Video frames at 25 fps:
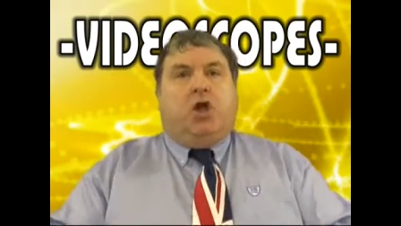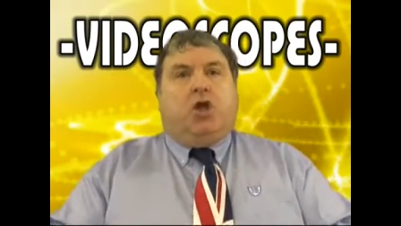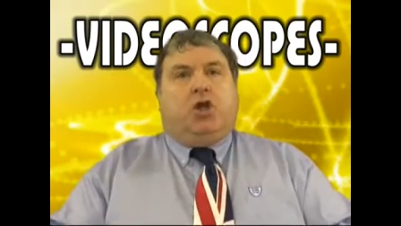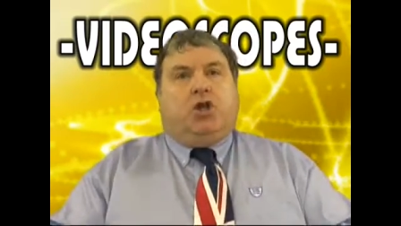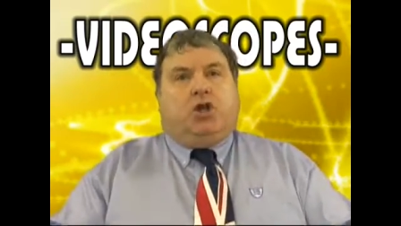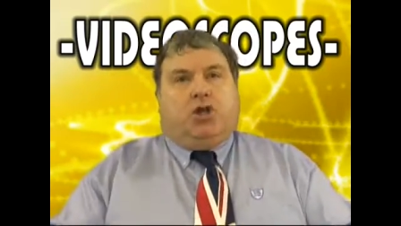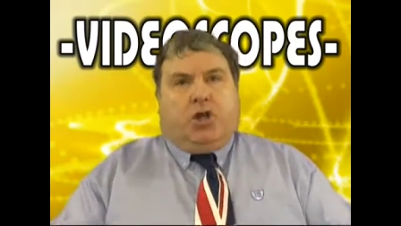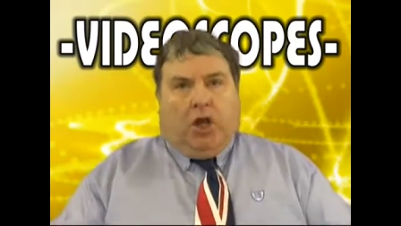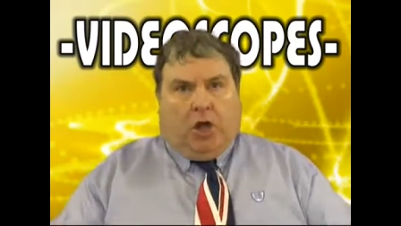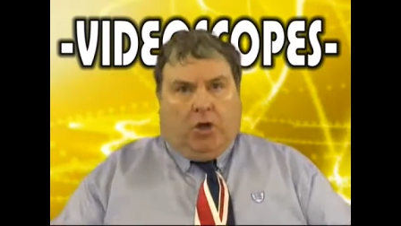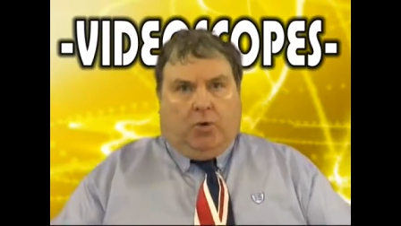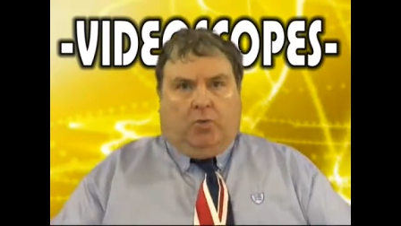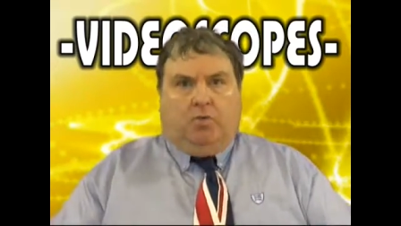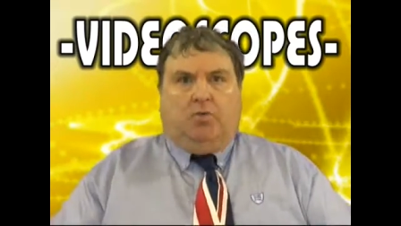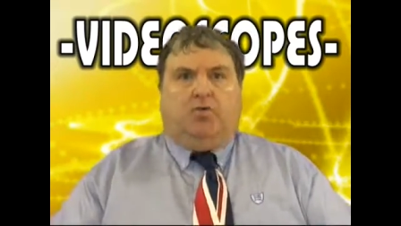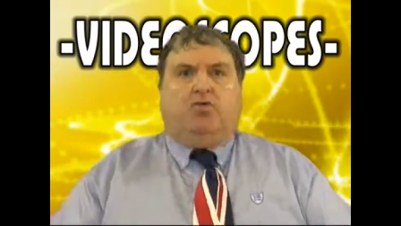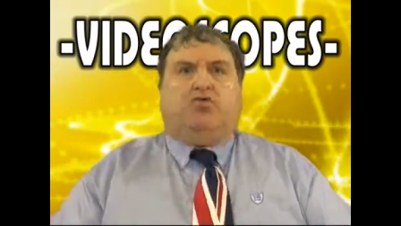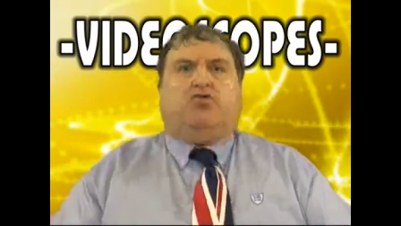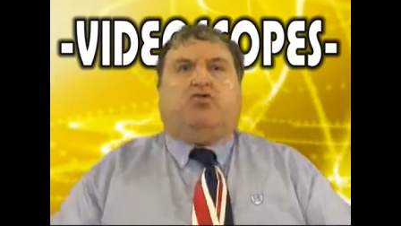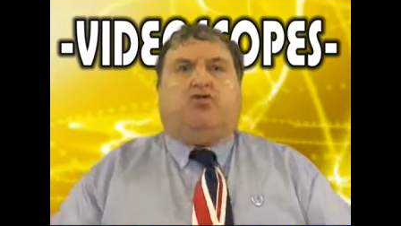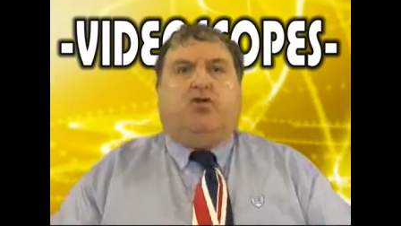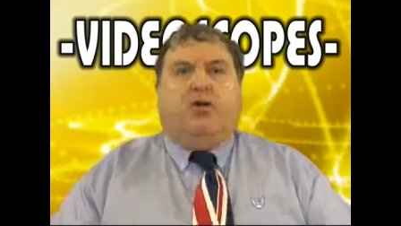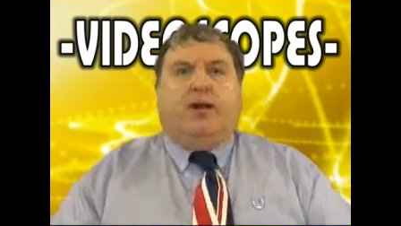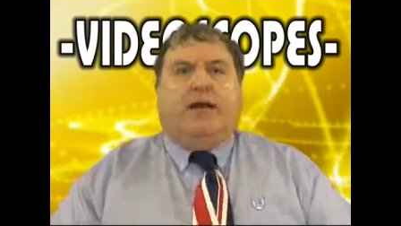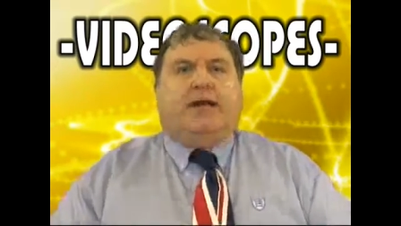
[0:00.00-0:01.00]
don't
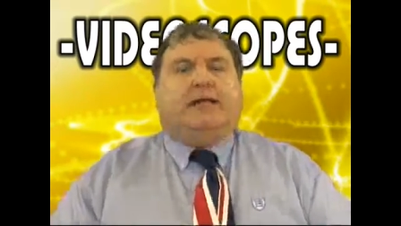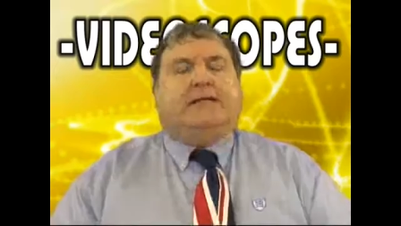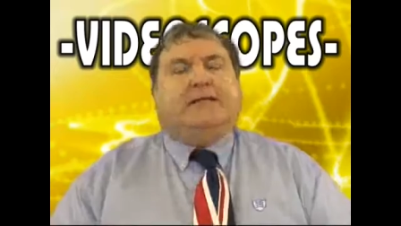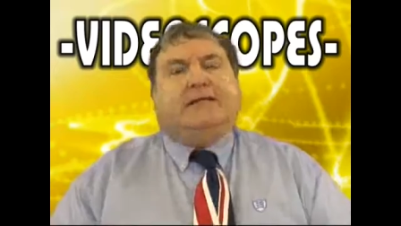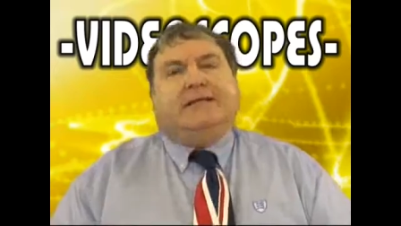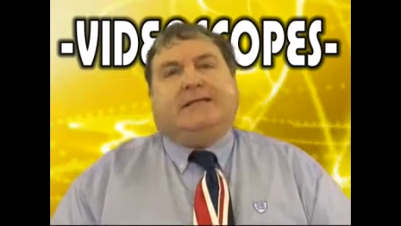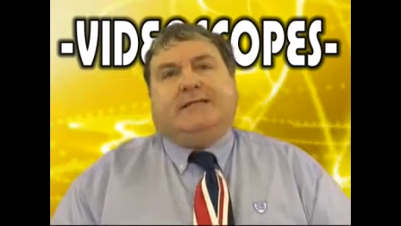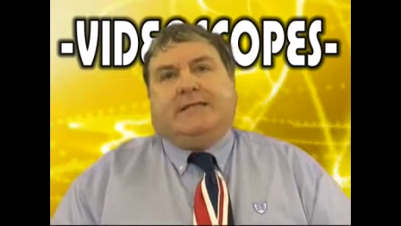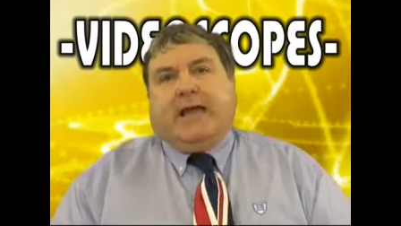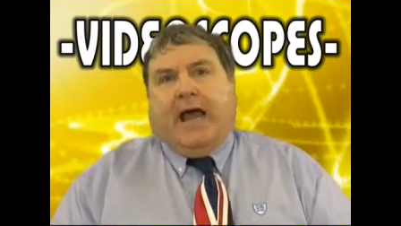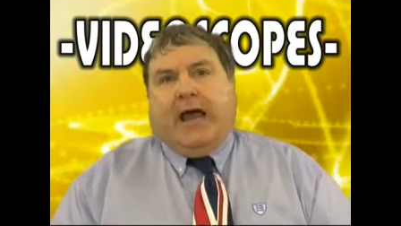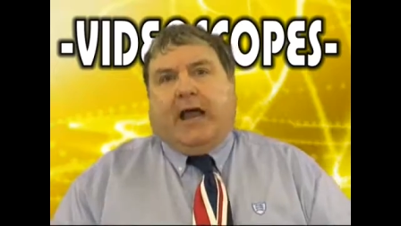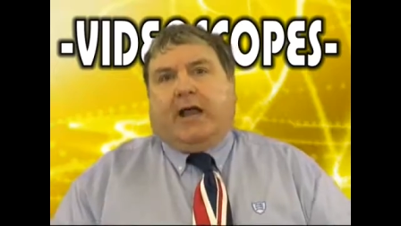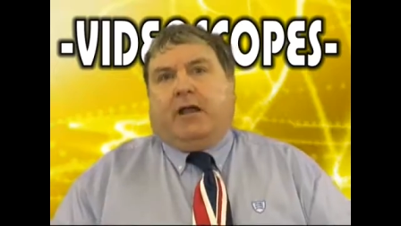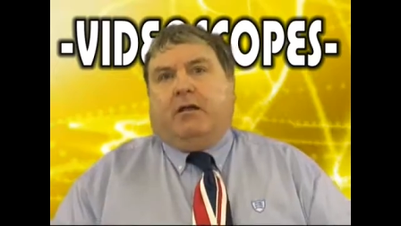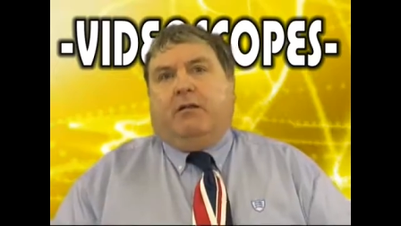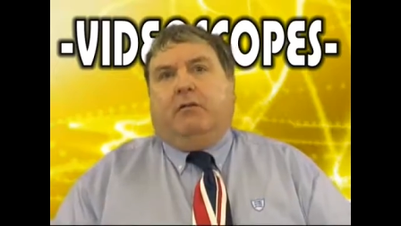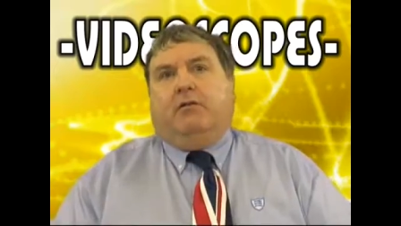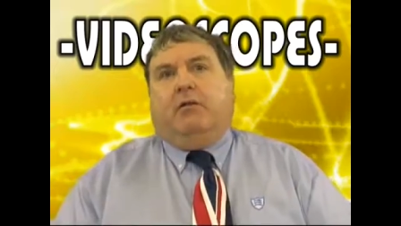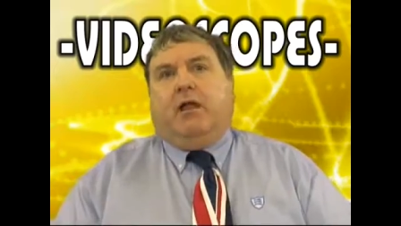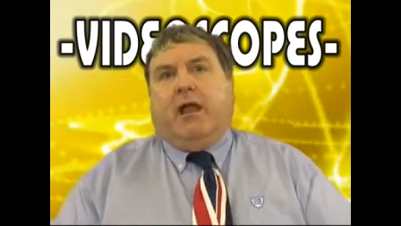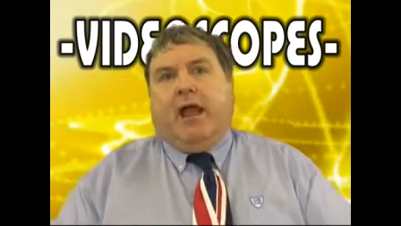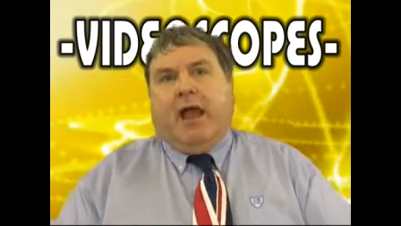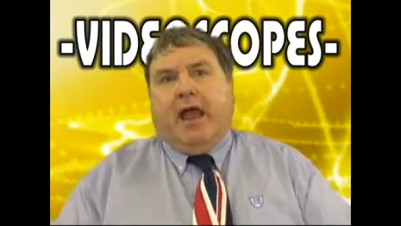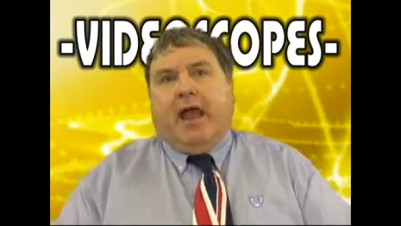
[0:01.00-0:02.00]
try to tackle
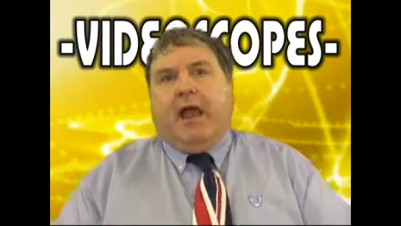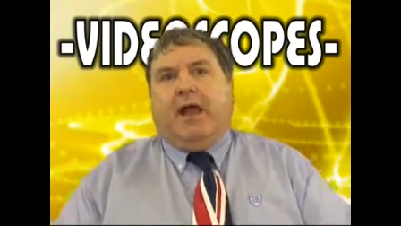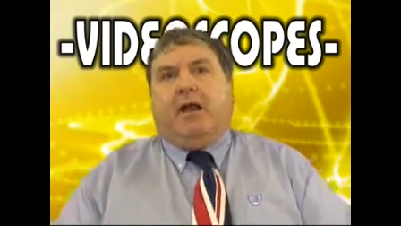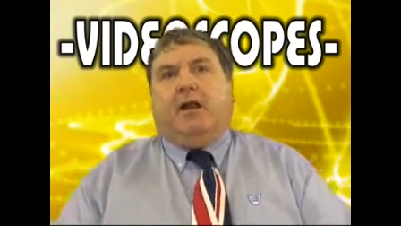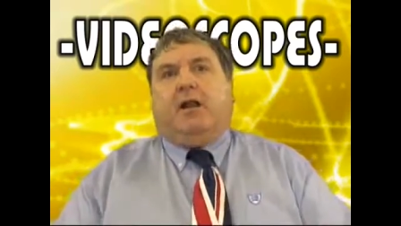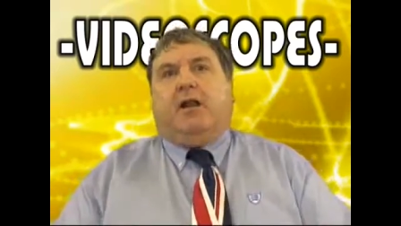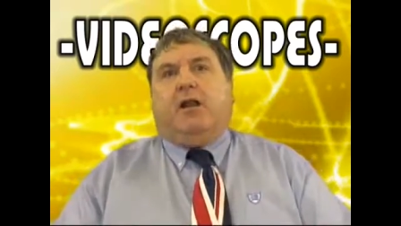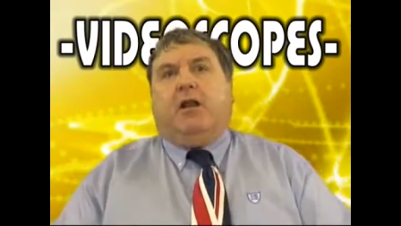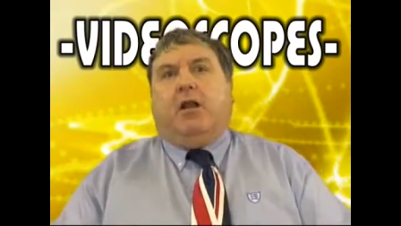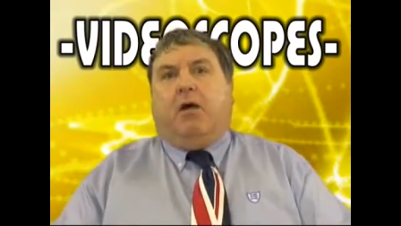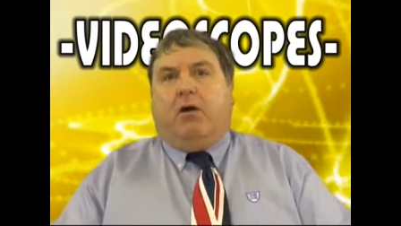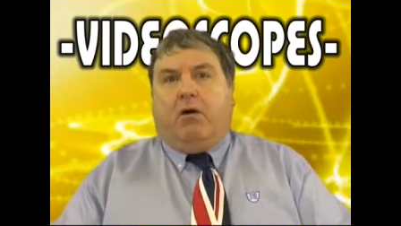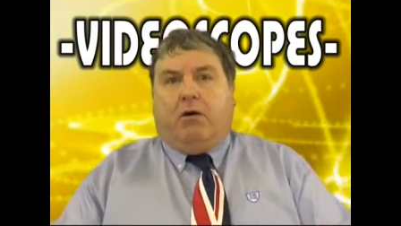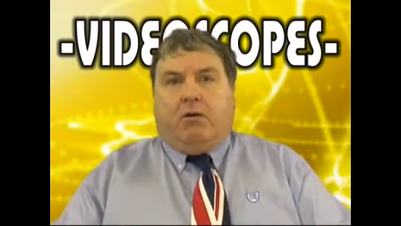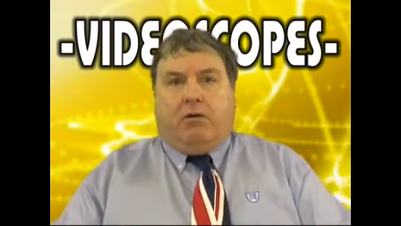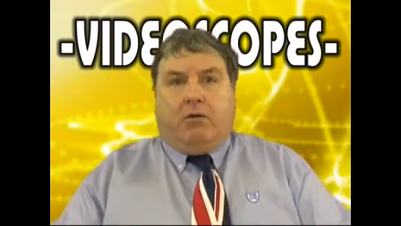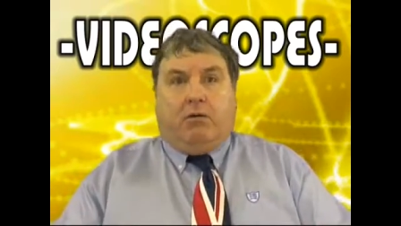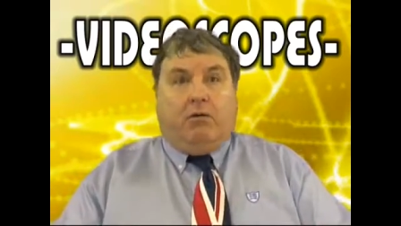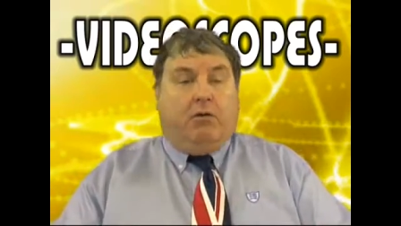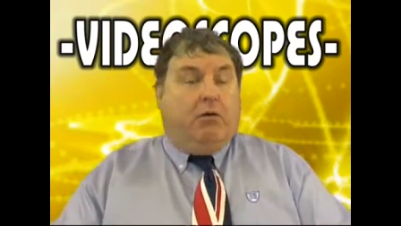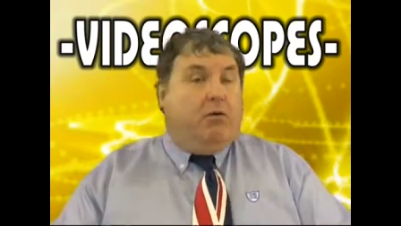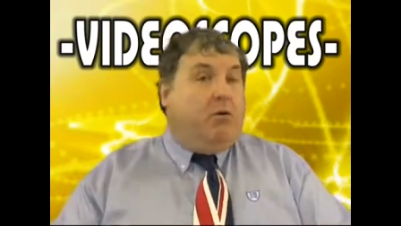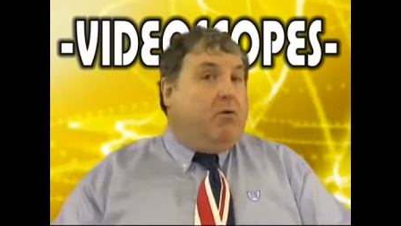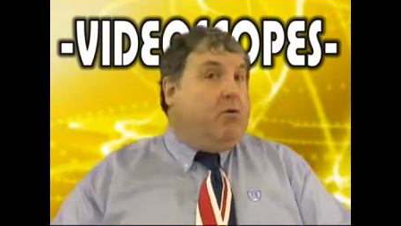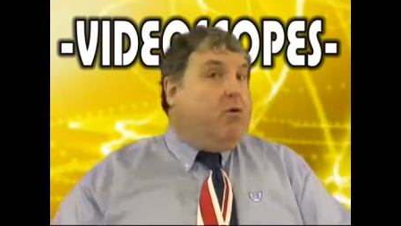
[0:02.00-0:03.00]
headlong
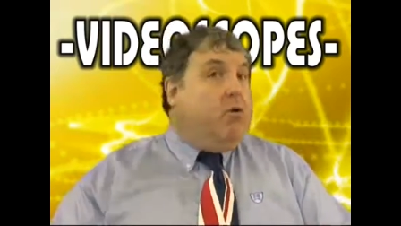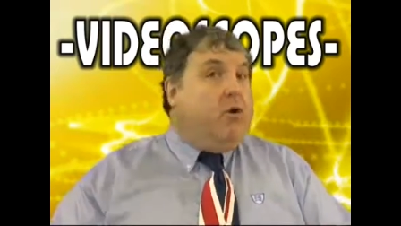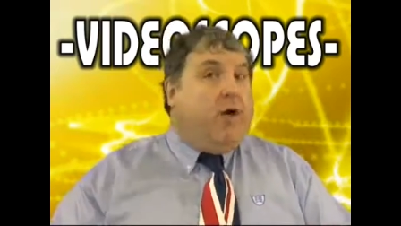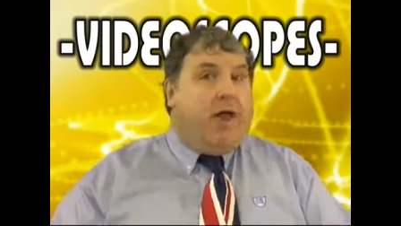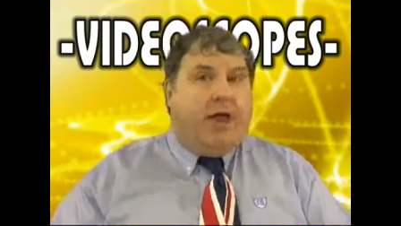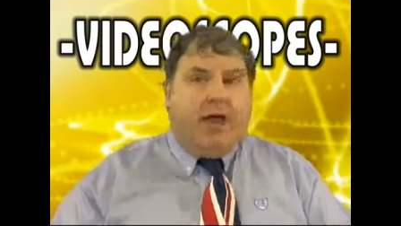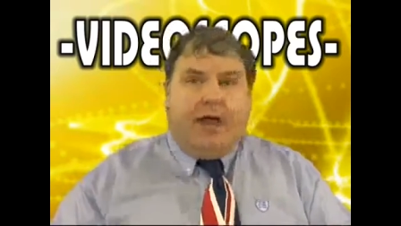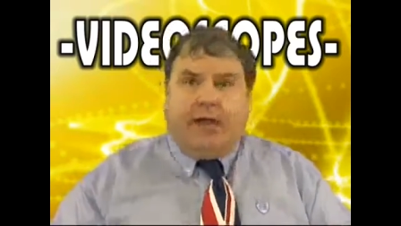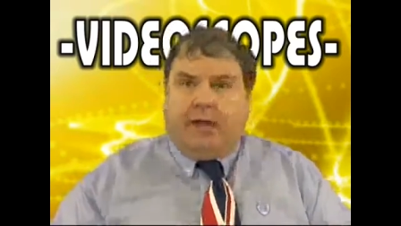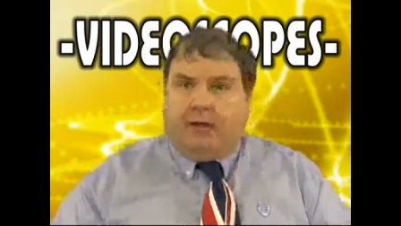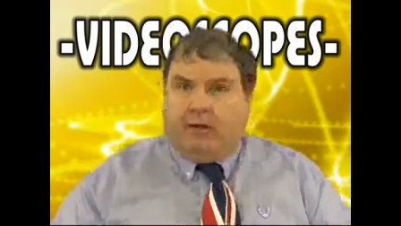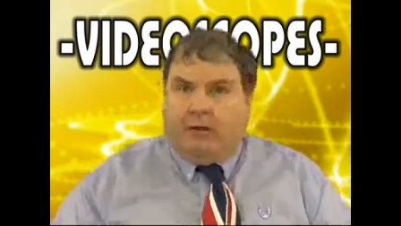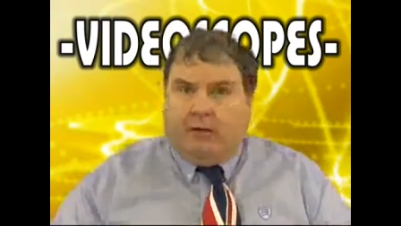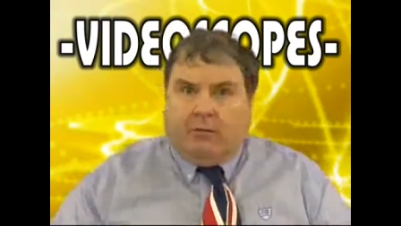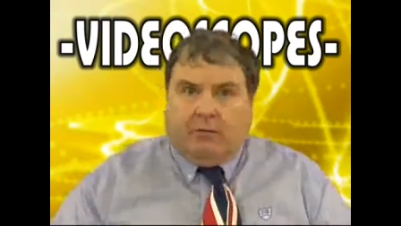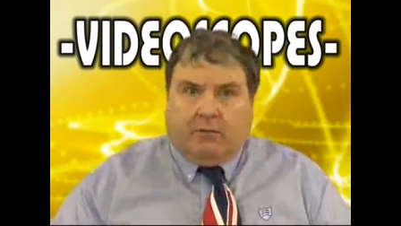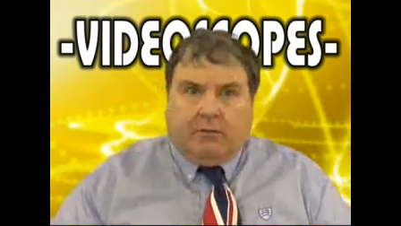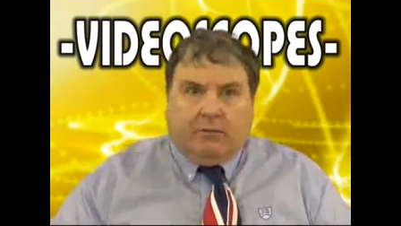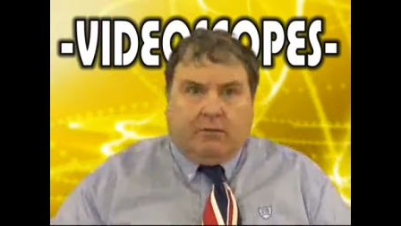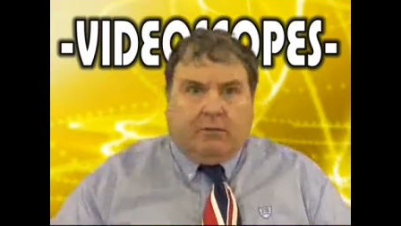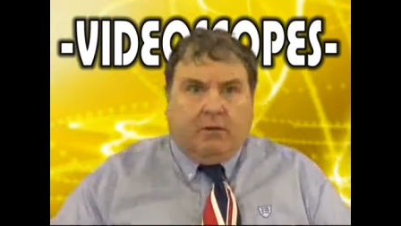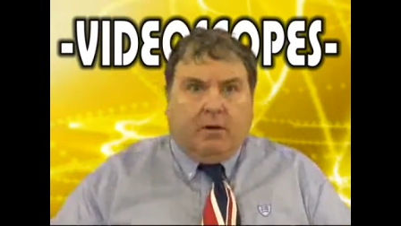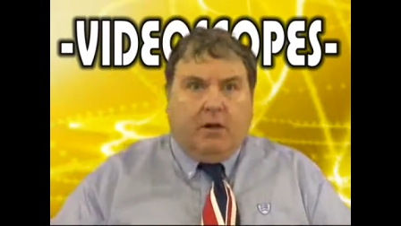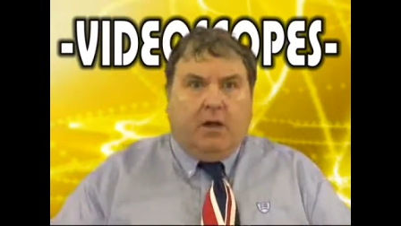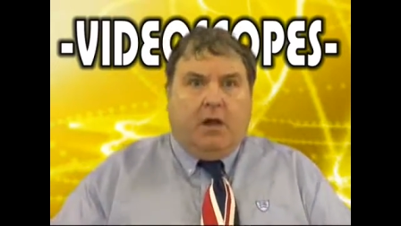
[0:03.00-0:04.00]
or head
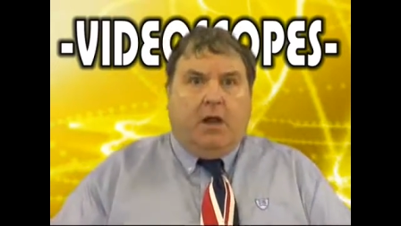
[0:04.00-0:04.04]
on